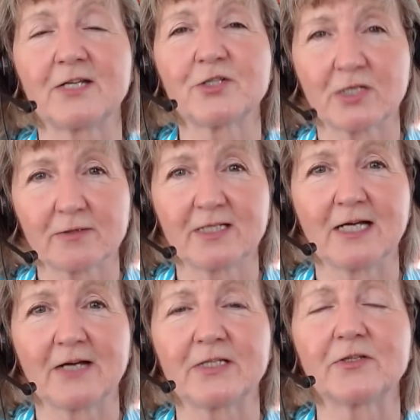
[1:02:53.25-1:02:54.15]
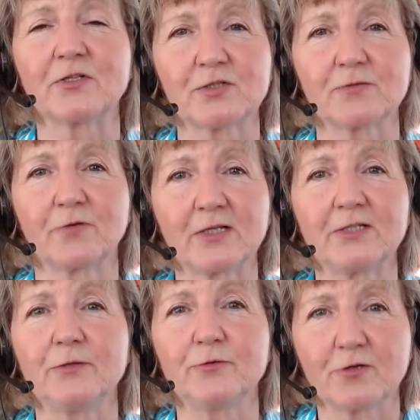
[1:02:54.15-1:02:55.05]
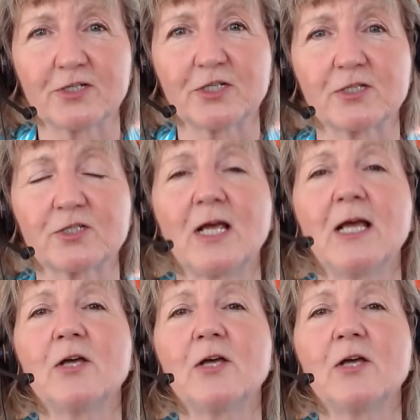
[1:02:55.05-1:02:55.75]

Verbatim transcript: and certainly nothing that's really nutritious.